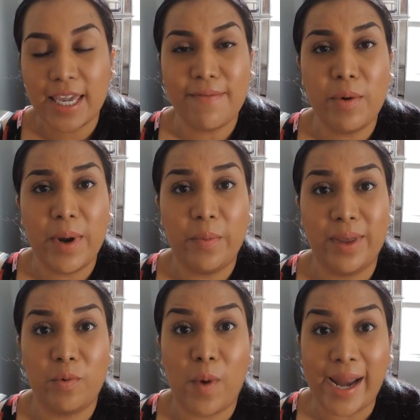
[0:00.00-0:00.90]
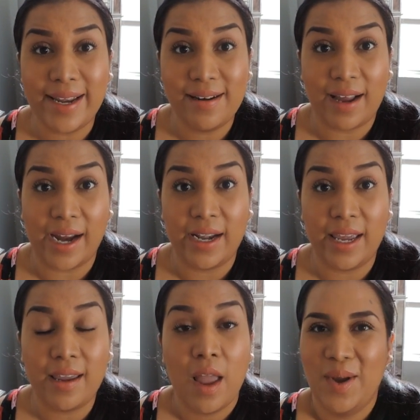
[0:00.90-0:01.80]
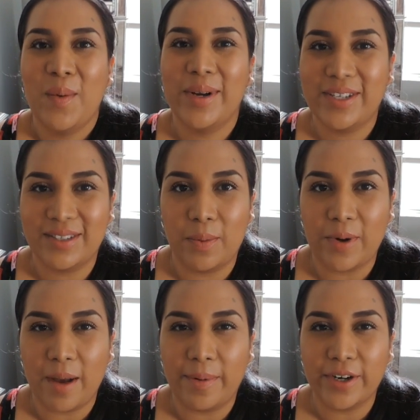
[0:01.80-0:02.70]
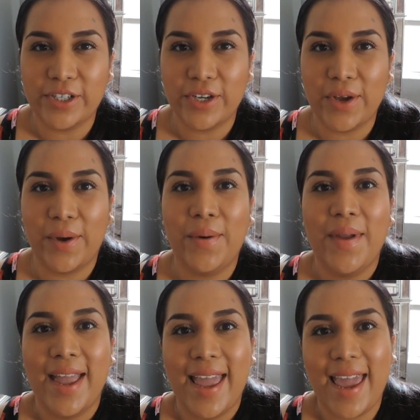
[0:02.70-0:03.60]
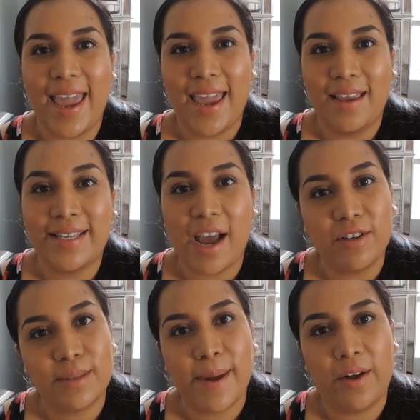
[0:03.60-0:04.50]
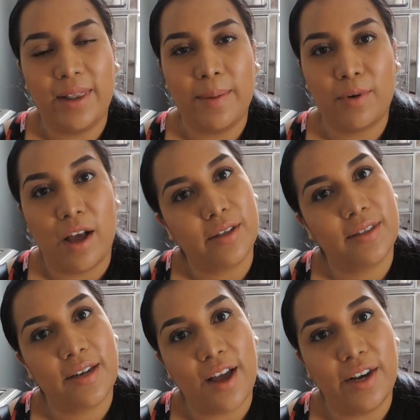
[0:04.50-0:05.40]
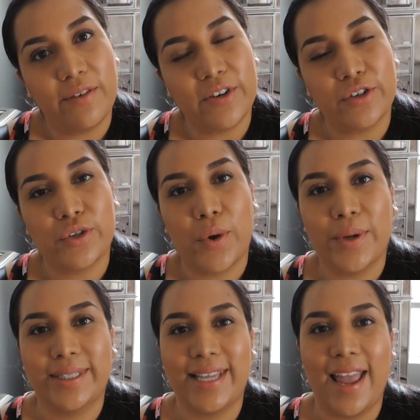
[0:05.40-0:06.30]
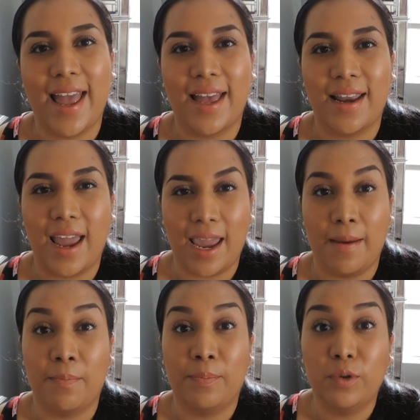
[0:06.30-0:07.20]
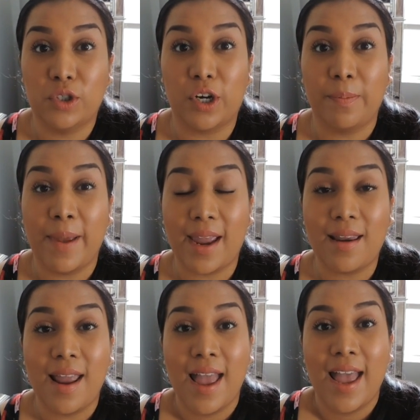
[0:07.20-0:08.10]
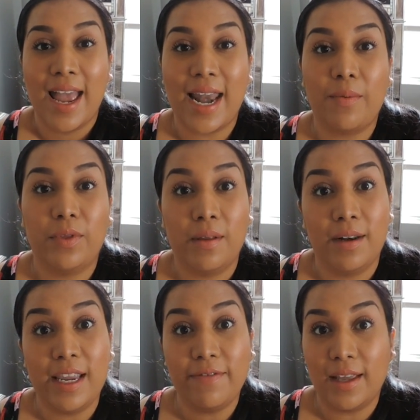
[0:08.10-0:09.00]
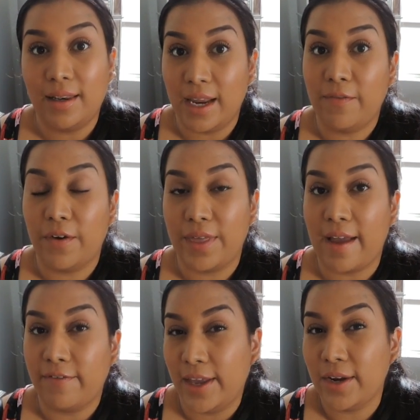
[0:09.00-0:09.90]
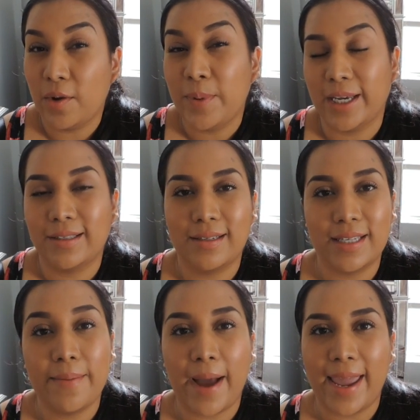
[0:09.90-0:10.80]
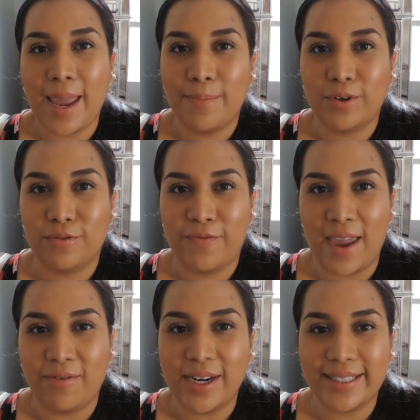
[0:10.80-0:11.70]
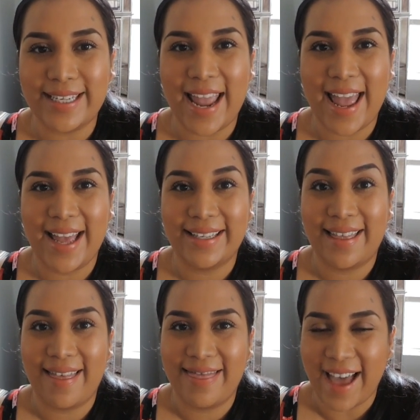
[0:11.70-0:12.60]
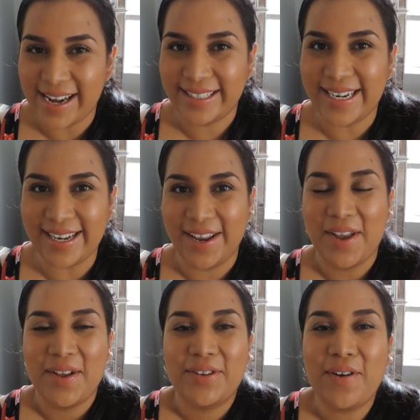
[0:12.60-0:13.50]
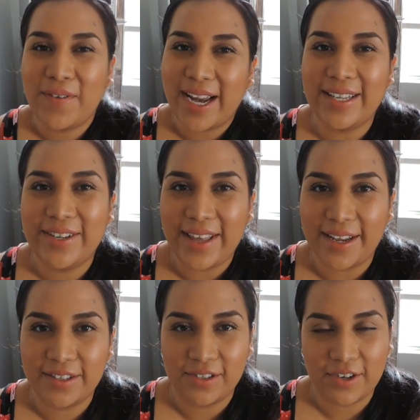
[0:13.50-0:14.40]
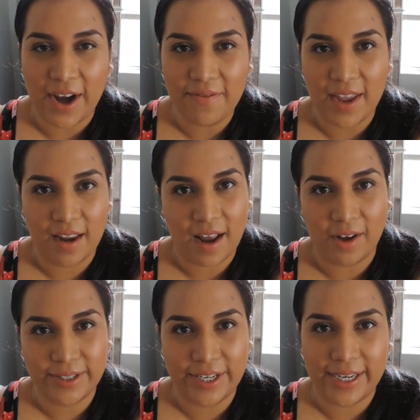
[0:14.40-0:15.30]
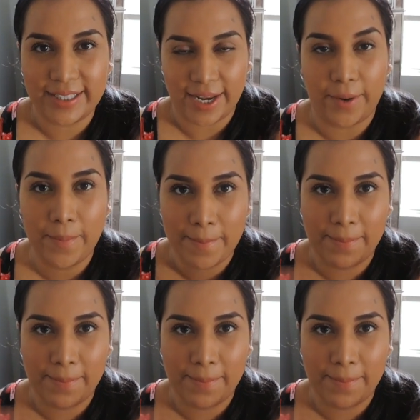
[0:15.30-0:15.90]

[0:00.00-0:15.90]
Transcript: giveaway with Whitening Lightning, which is a brow bar to go, a Dial Smile lip gloss, color of your choice, and a booster pen. And I would leave the link for that video because it's in my April's favorites. And that is it. Don't forget to like and subscribe, and I'll see you guys later.